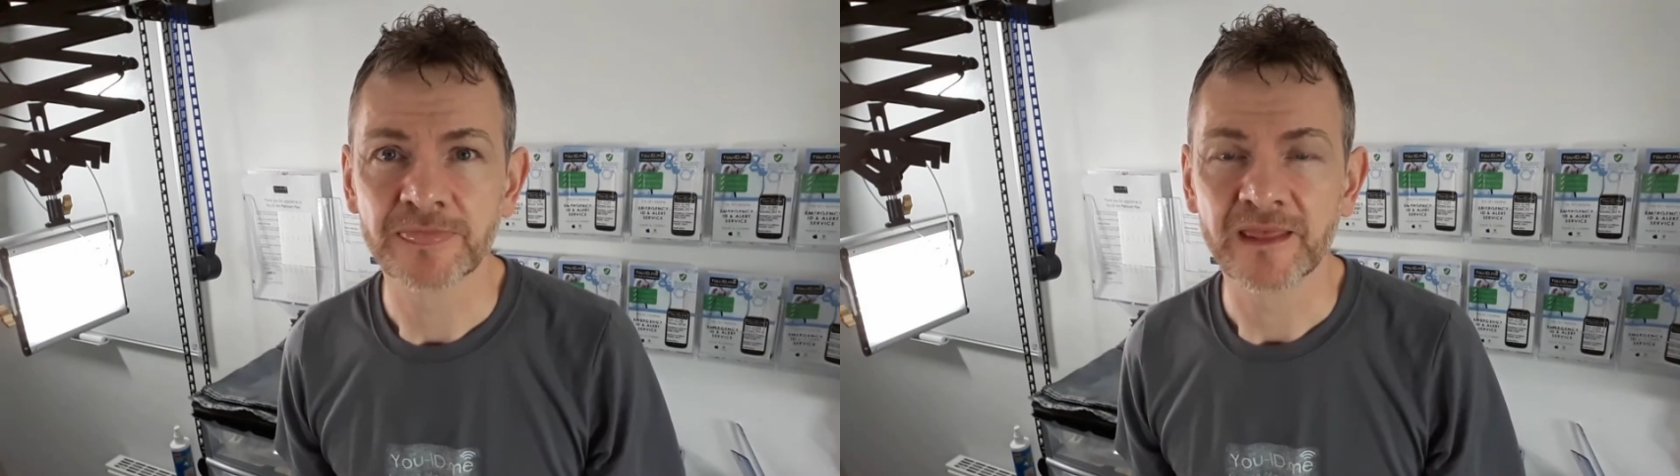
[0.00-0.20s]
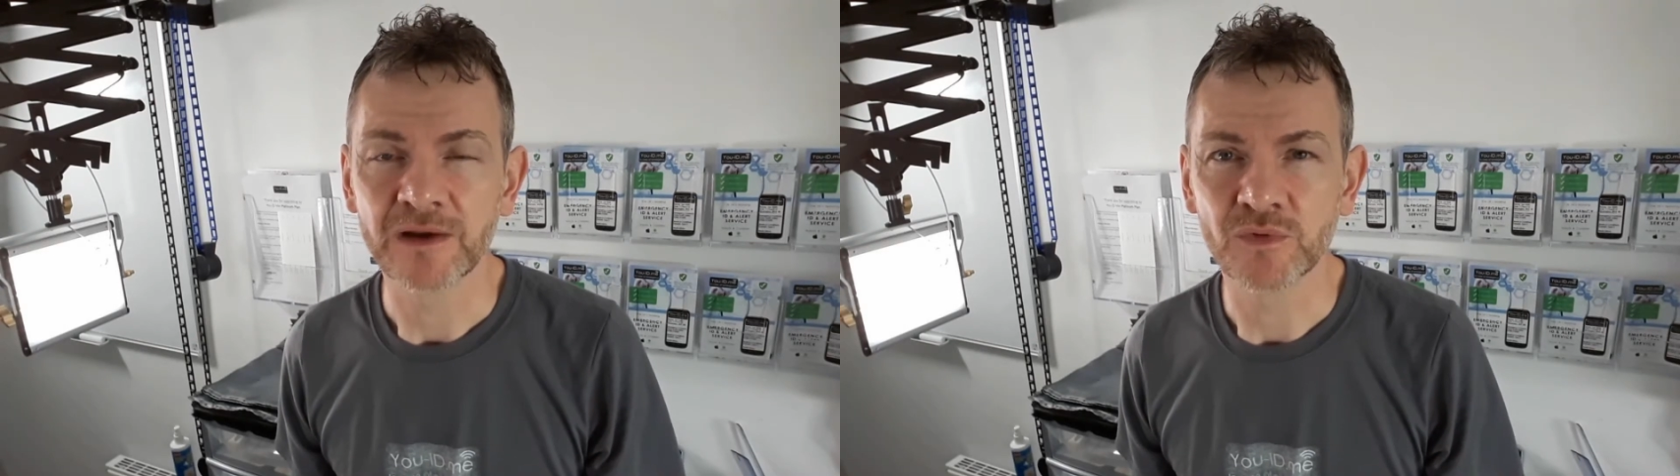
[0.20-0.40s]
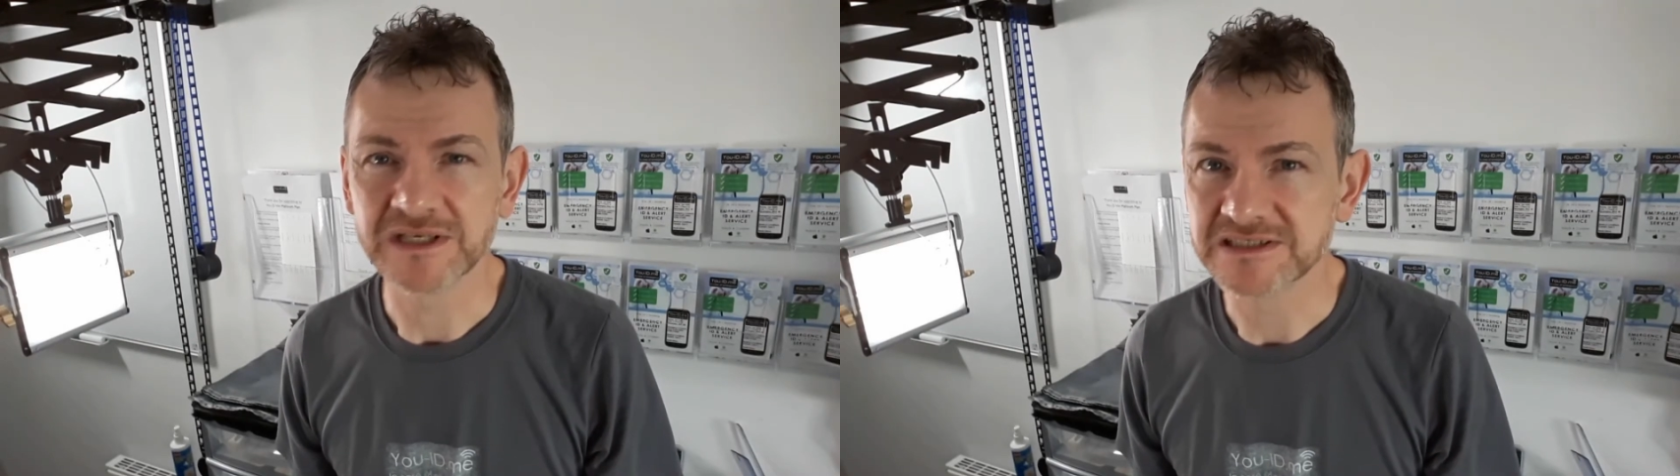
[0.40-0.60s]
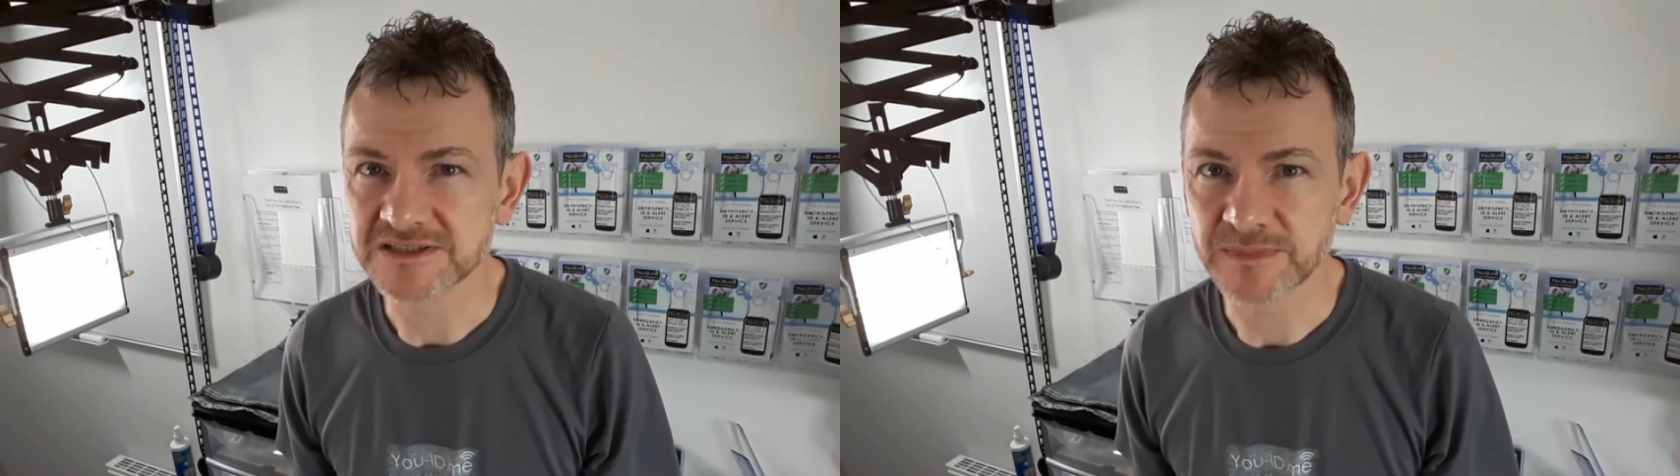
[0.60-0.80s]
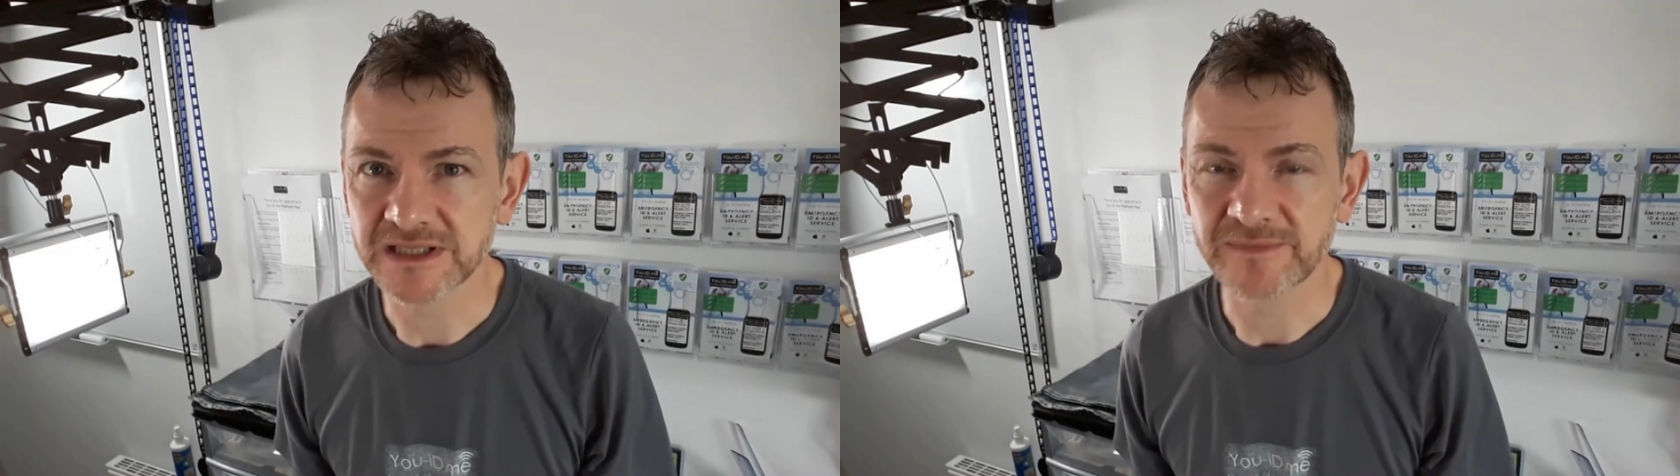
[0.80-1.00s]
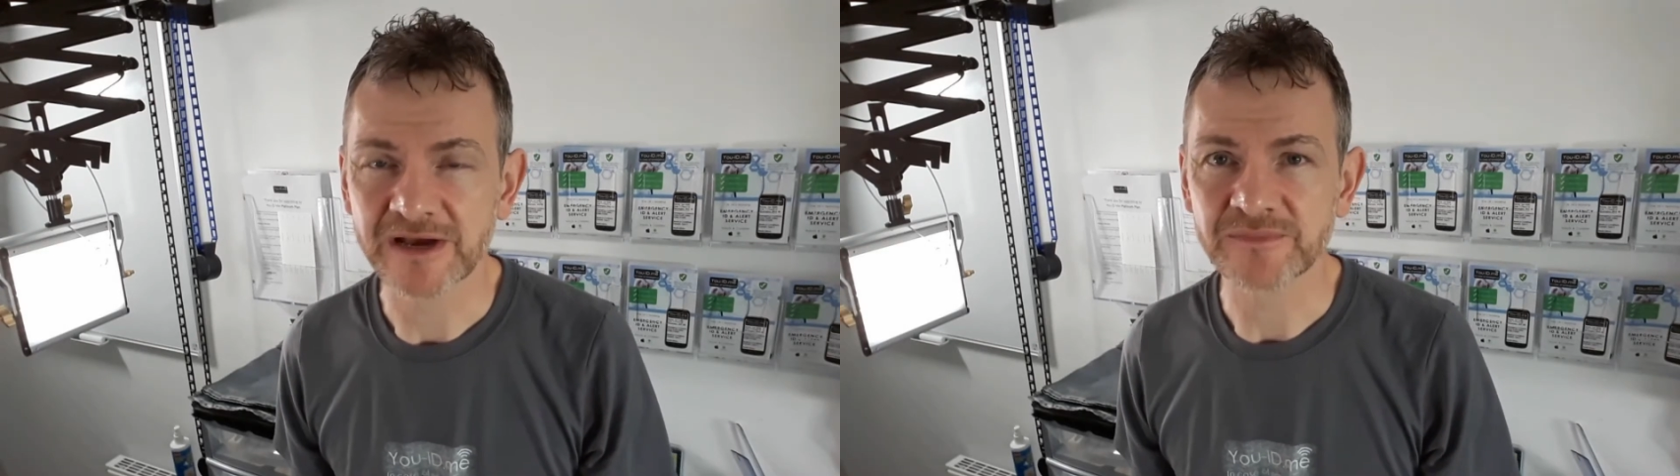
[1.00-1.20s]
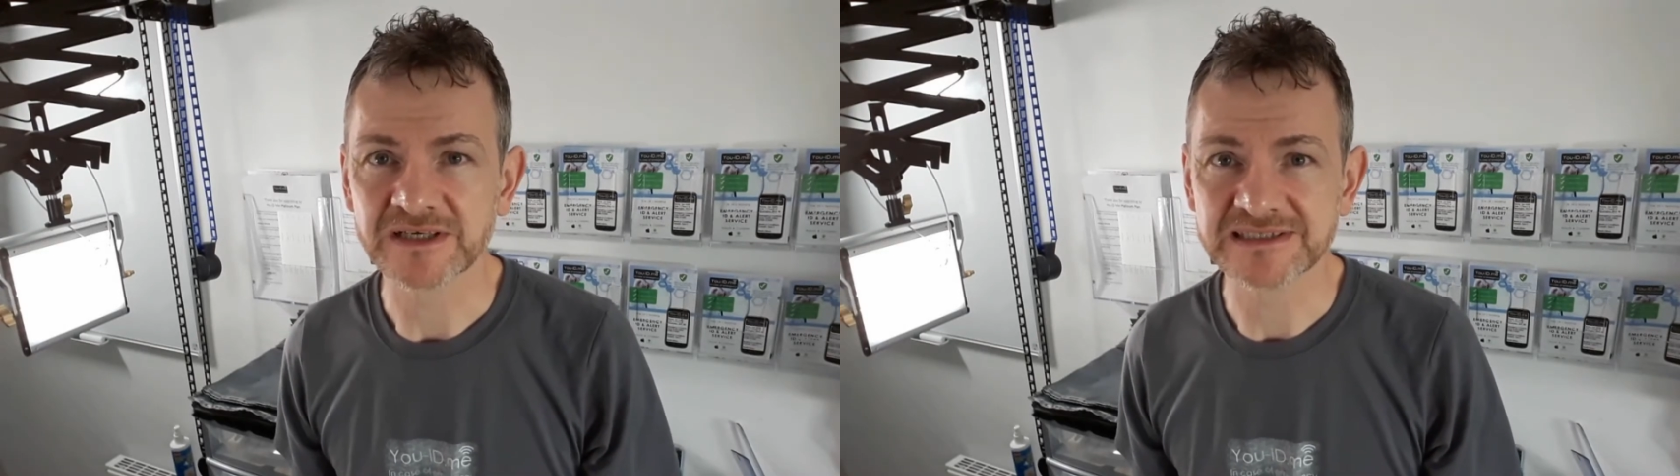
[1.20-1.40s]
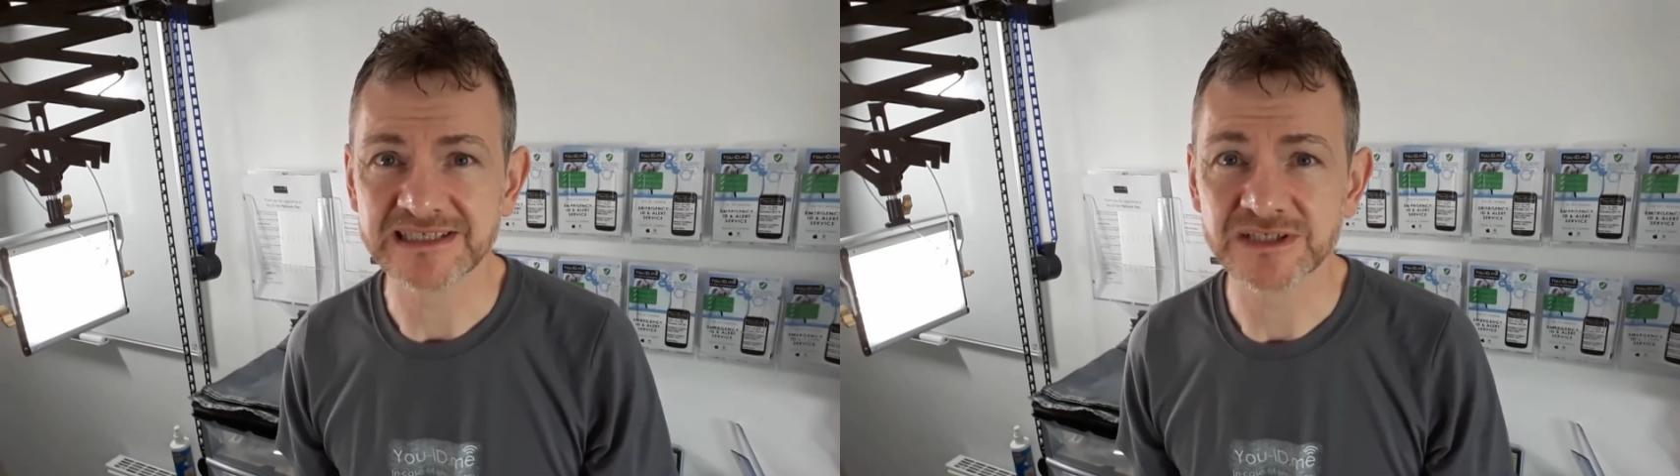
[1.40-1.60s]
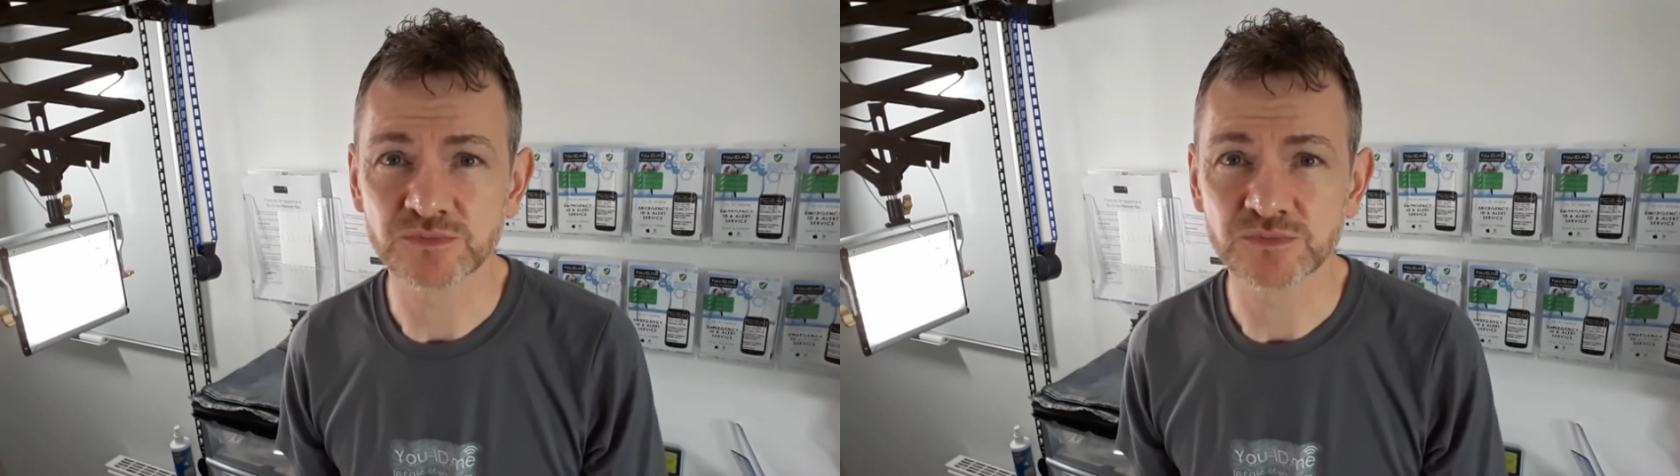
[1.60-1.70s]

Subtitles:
I wanted to split them out because this